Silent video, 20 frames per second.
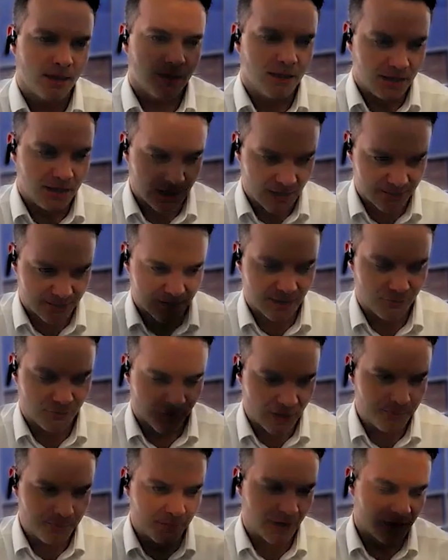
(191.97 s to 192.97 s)
Yes, that
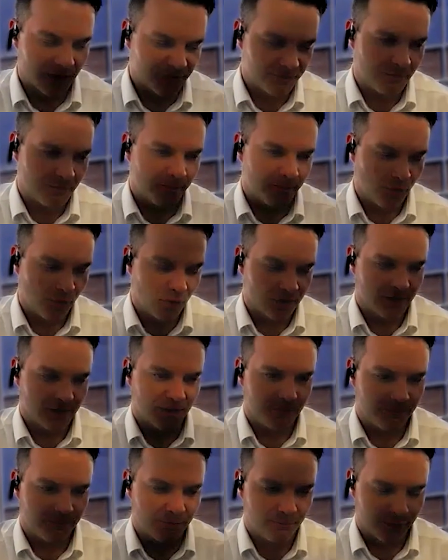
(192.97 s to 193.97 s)
red mud is from
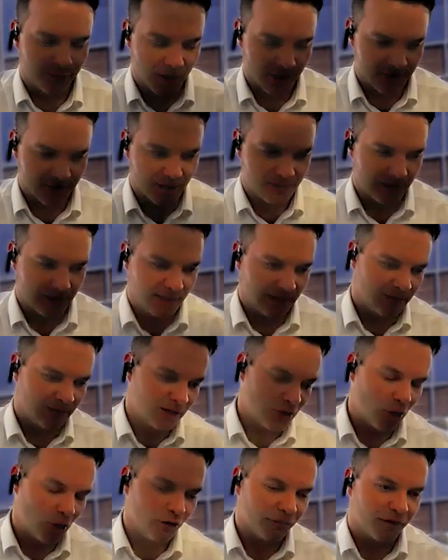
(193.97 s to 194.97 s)
bauxite processing, and
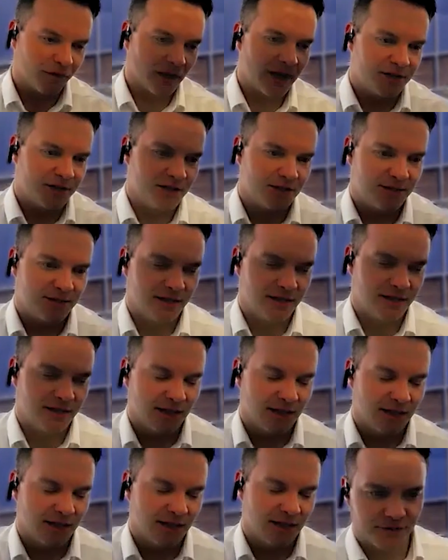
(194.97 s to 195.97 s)
coal fly ash is the
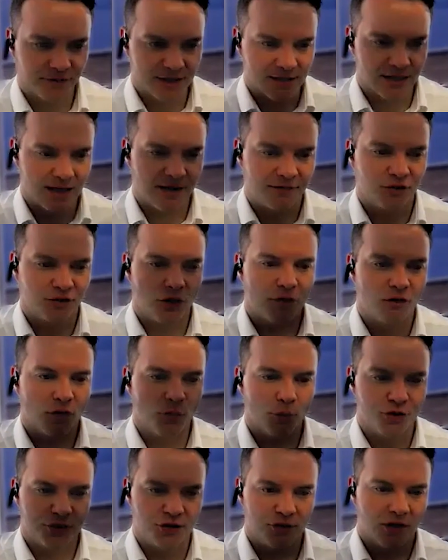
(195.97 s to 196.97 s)
stuff that's left over
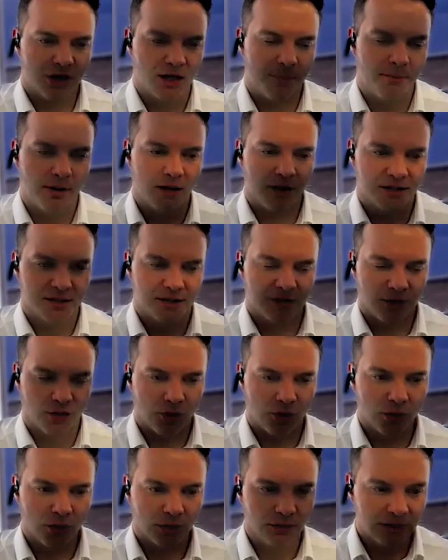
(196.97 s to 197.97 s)
once you combust
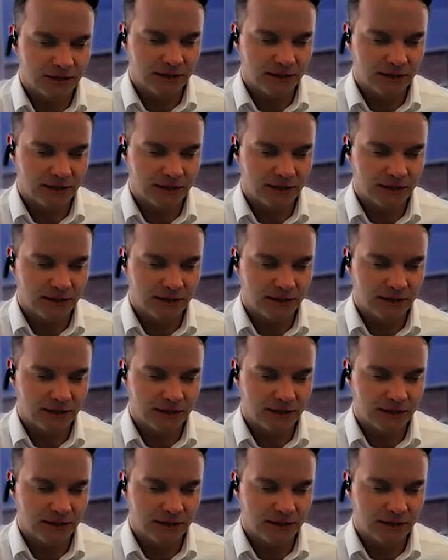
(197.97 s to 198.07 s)
coal.